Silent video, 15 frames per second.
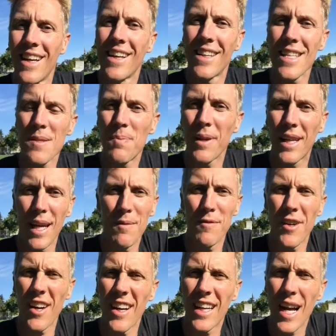This became
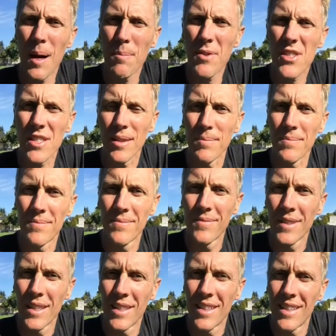very cumbersome.
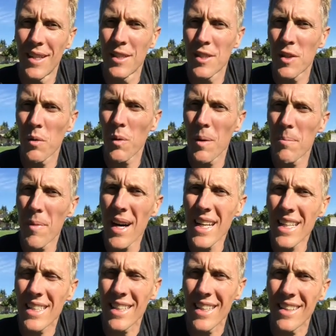So what
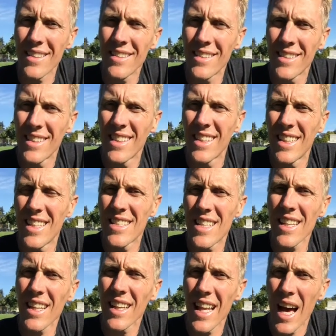money did is
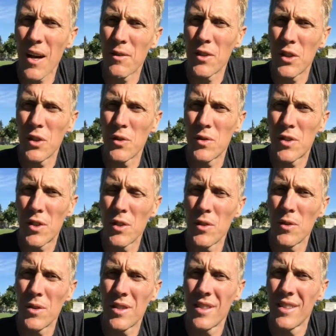it allowed you
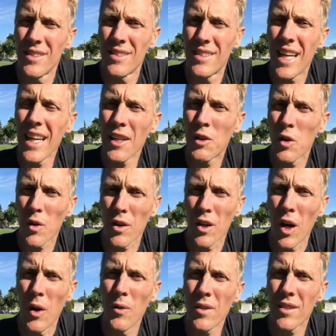to take your
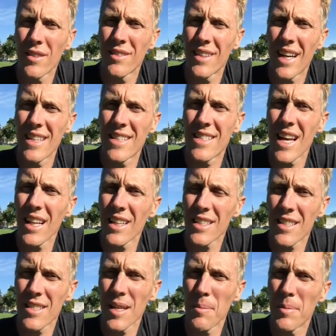goat and sell it
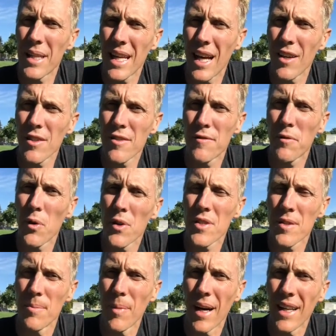to somebody else for
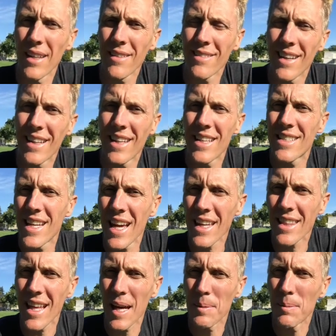some money, and then
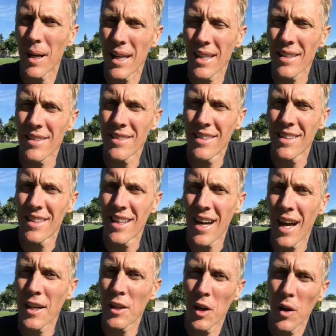take that money
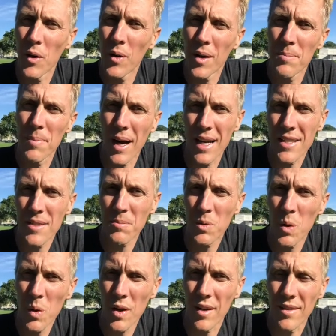and go and buy some
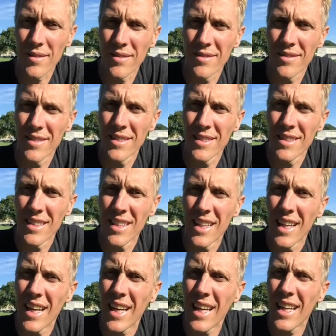corn.
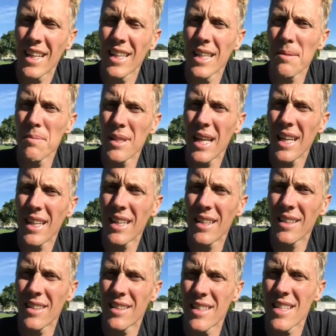It
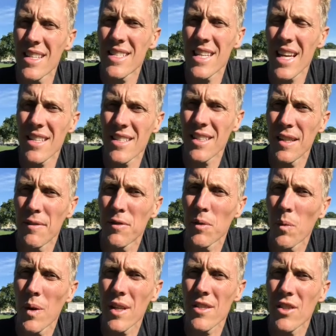eliminated the necessity for
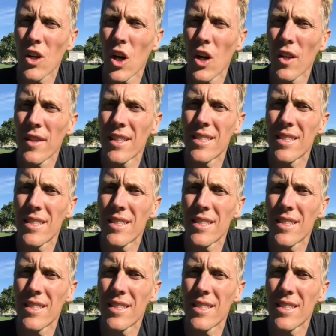what is called the